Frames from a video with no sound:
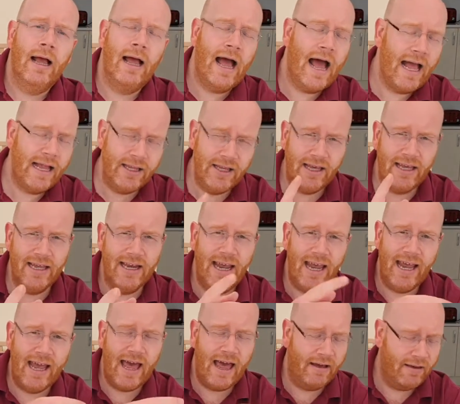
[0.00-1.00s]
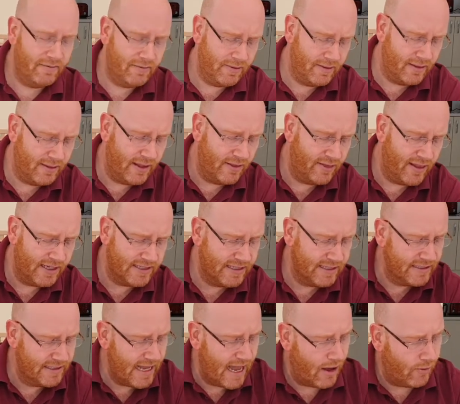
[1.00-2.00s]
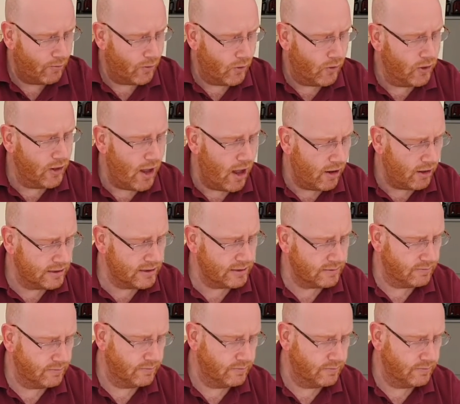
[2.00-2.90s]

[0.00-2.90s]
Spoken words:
and you can hear that this is now unlocked,